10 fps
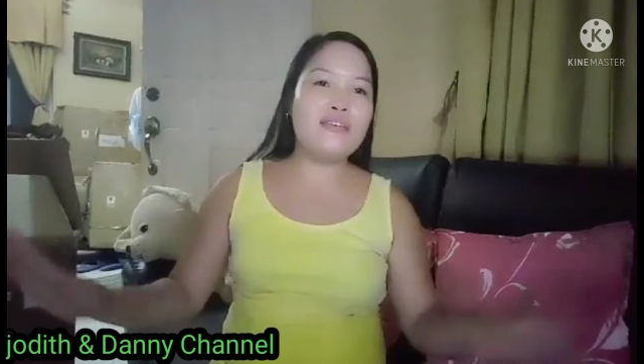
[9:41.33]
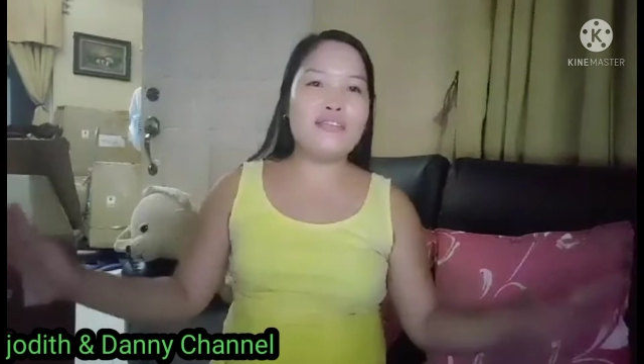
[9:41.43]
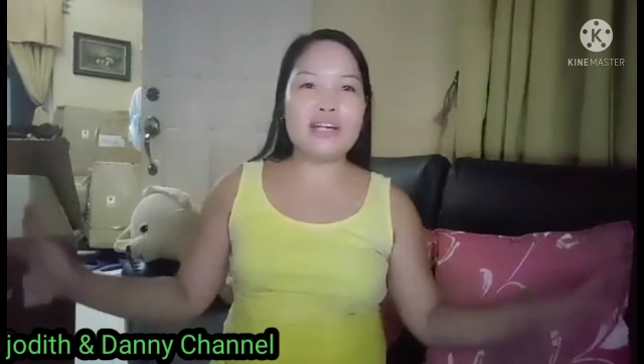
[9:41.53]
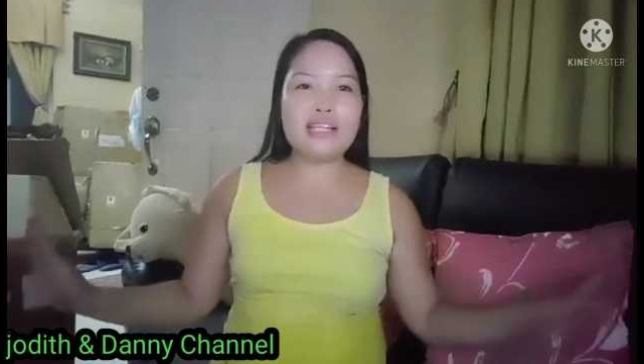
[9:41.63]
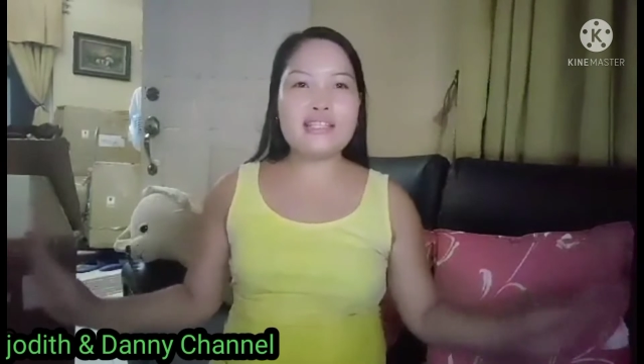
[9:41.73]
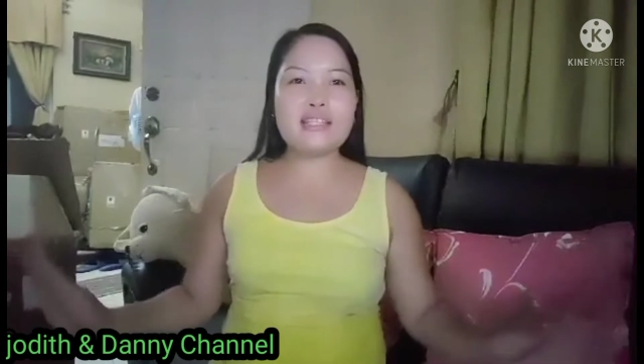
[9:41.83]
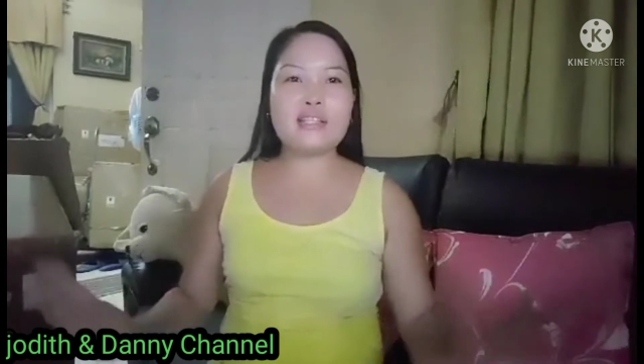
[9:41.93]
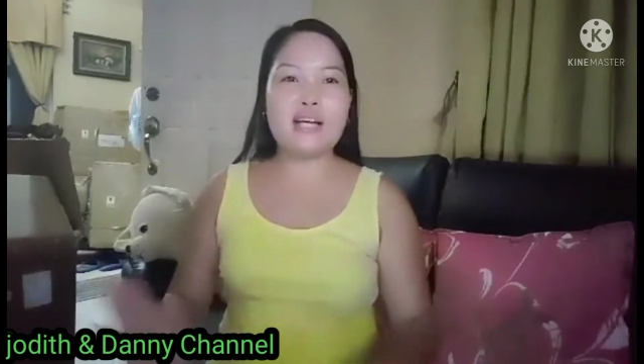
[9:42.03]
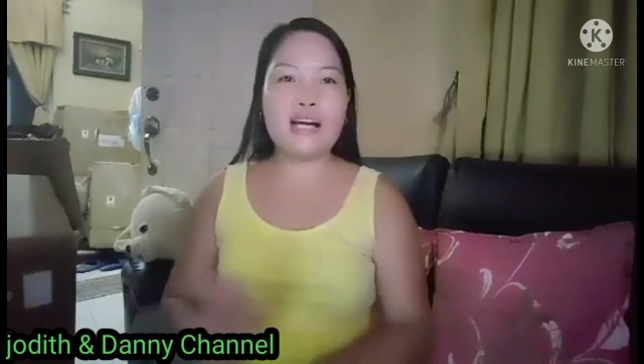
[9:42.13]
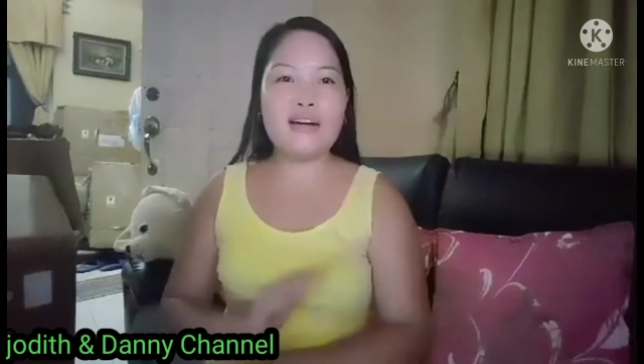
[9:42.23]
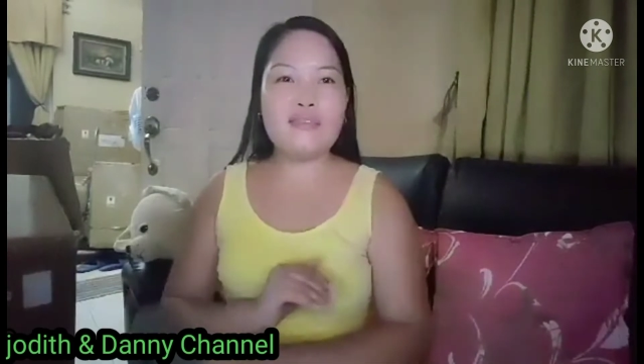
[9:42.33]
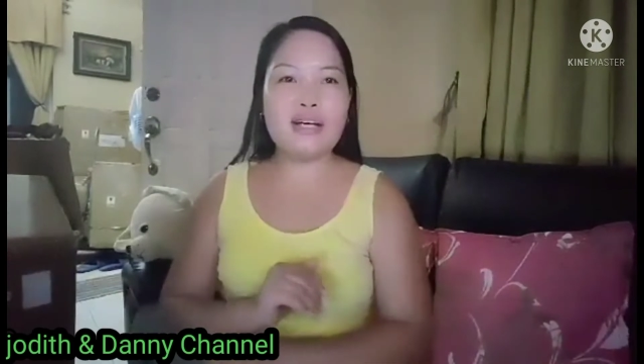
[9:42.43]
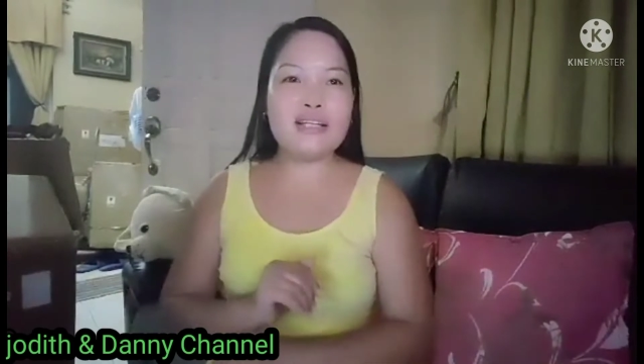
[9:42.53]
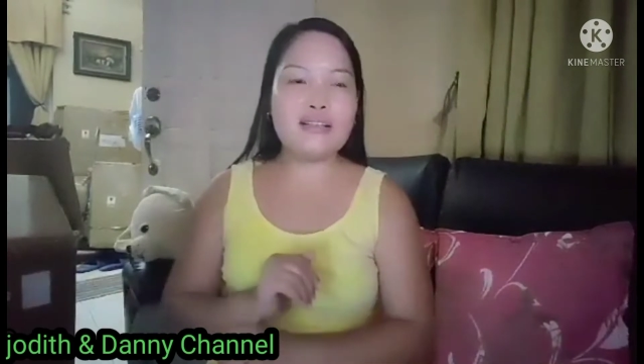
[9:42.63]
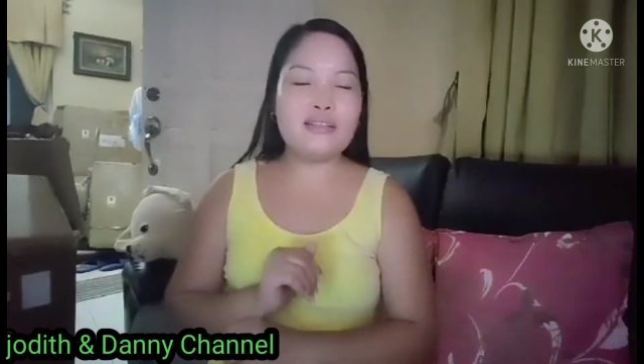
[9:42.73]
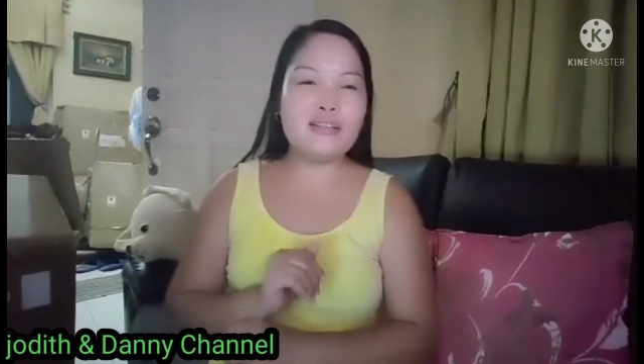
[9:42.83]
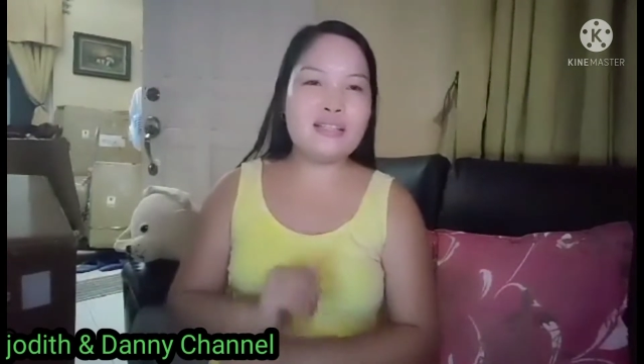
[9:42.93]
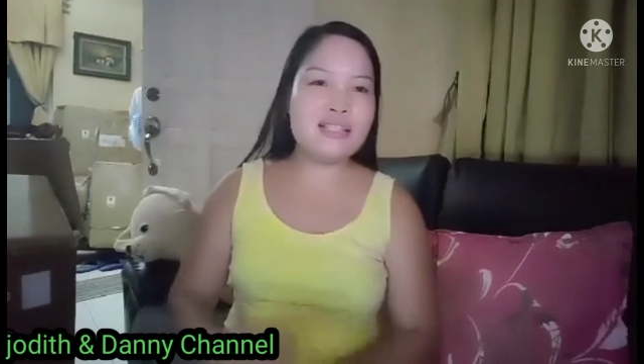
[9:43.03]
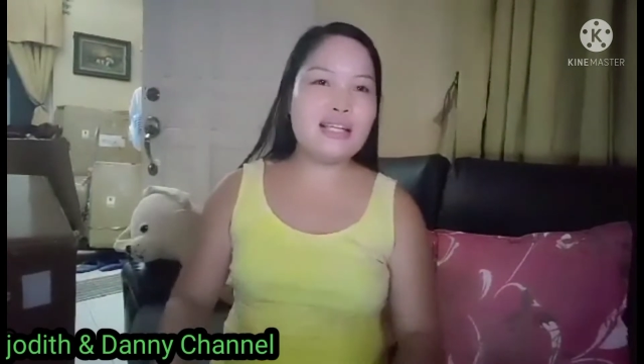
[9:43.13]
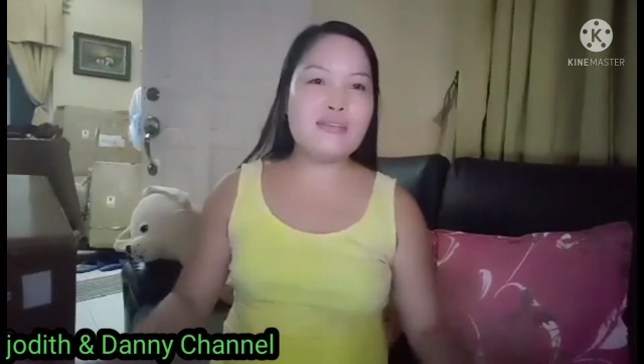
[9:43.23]
friends to come and
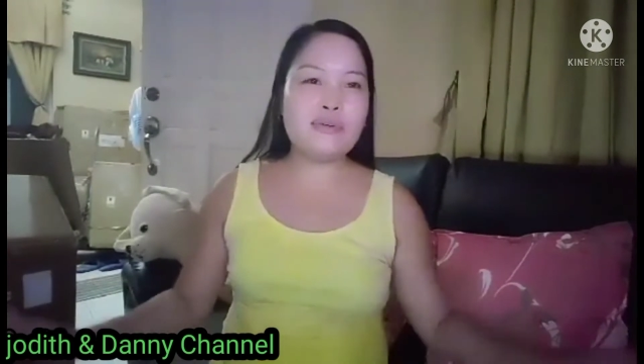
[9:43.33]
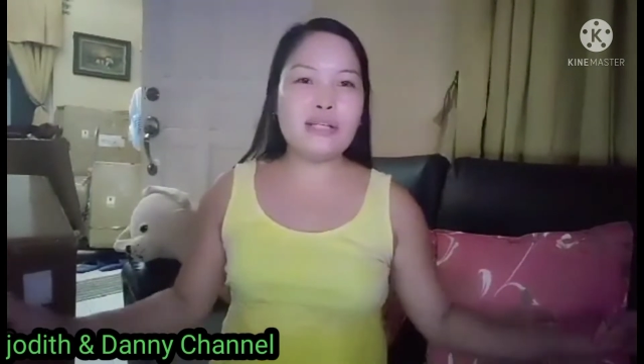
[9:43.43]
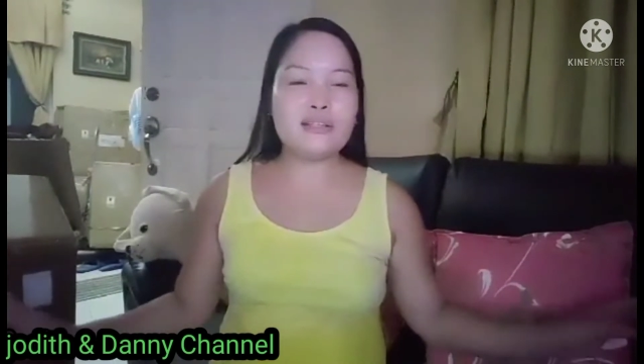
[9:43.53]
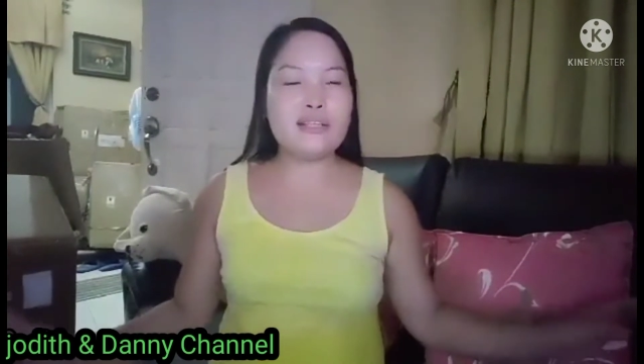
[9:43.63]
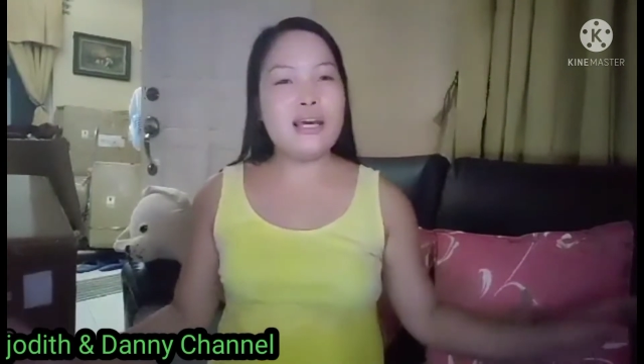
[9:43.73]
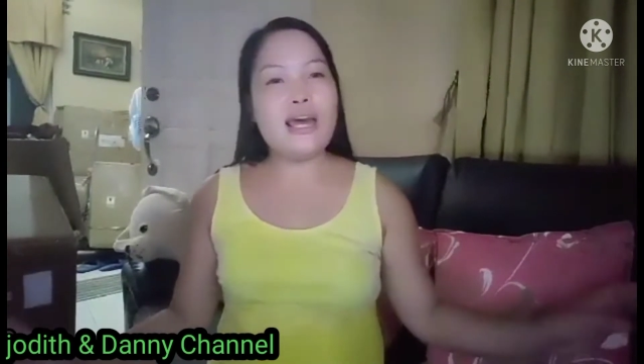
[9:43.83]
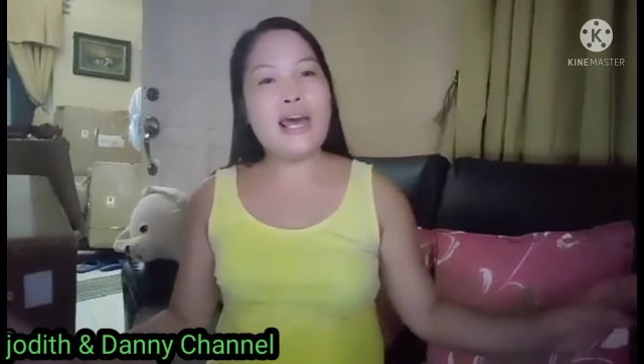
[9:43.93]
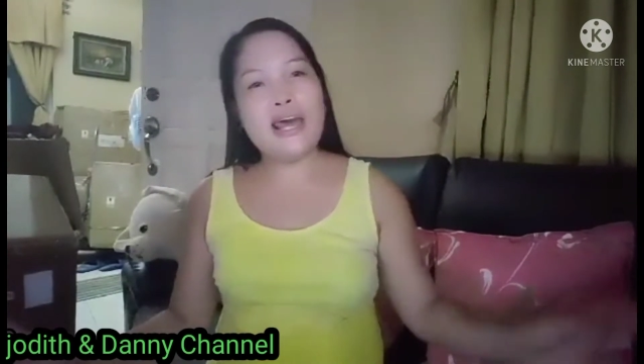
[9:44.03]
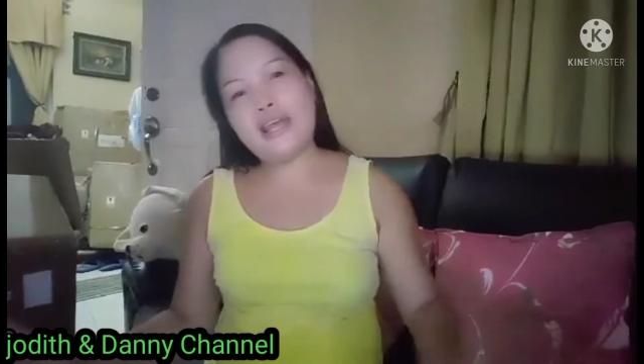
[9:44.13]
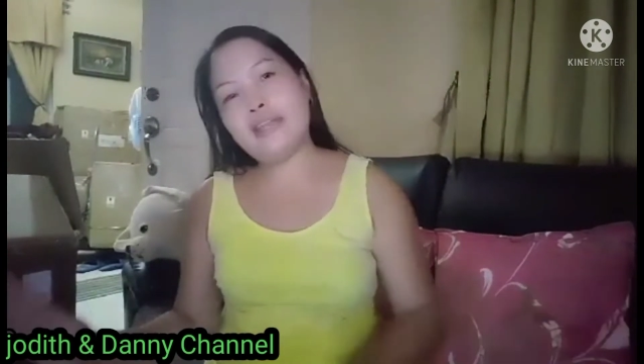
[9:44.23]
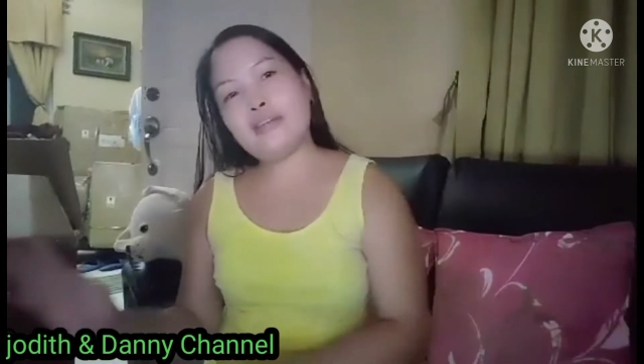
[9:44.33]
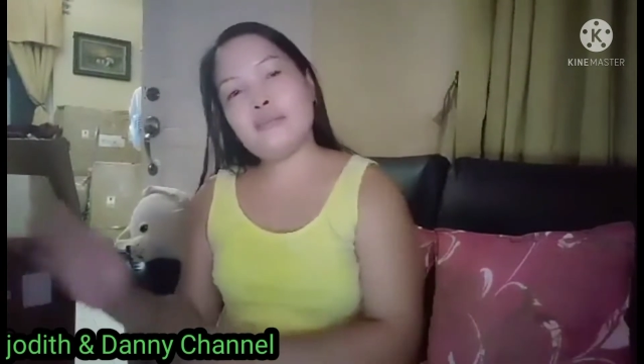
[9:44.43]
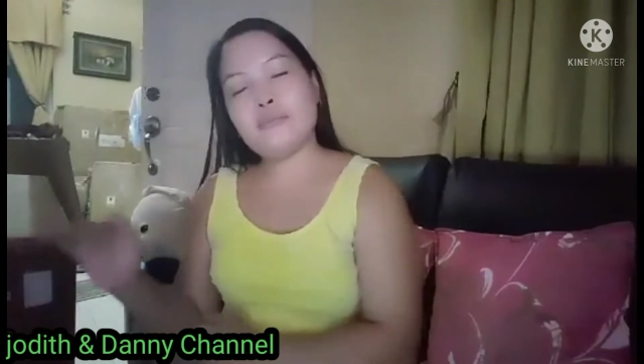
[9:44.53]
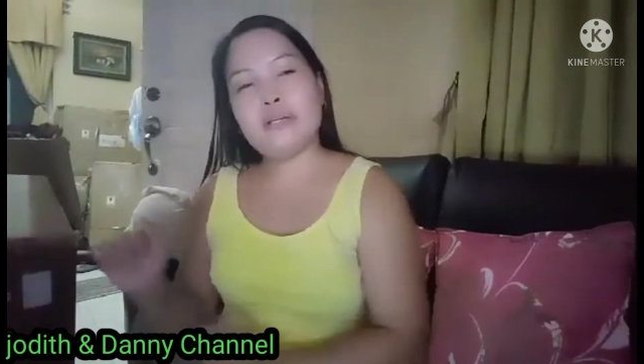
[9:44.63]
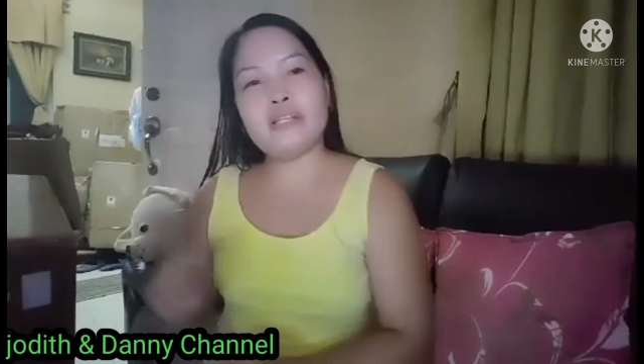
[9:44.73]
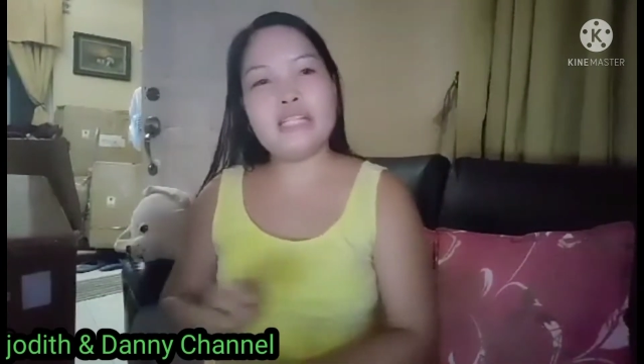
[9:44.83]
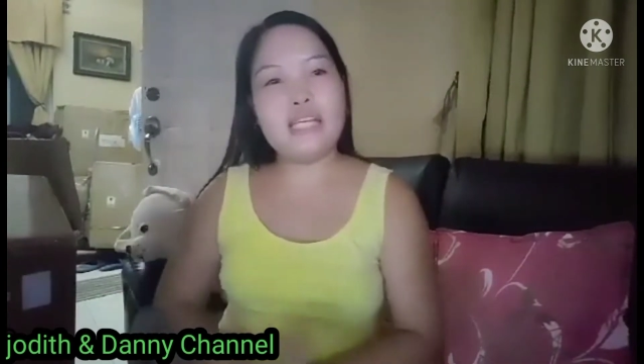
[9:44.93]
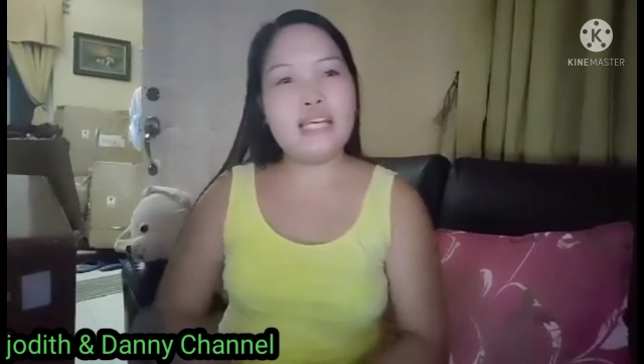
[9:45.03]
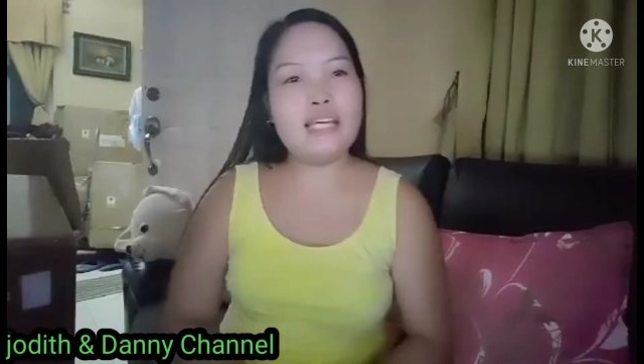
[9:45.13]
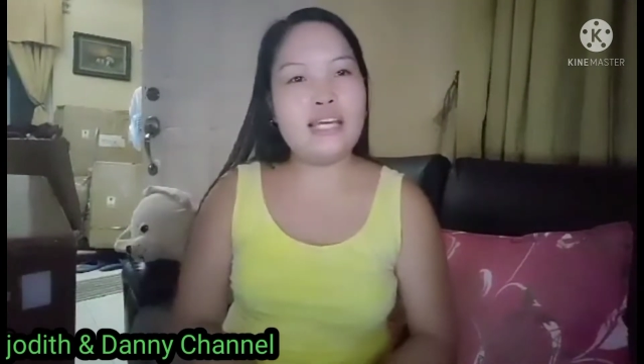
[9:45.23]
celebrate in your
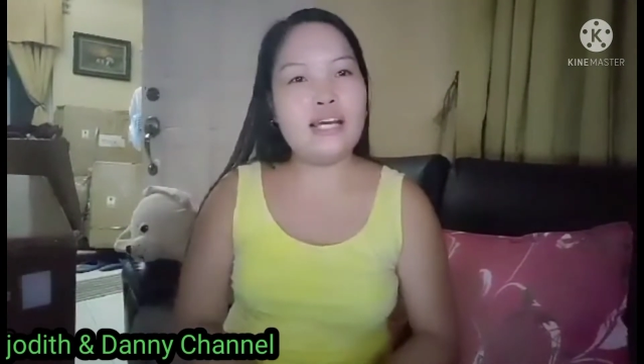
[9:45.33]
birthday.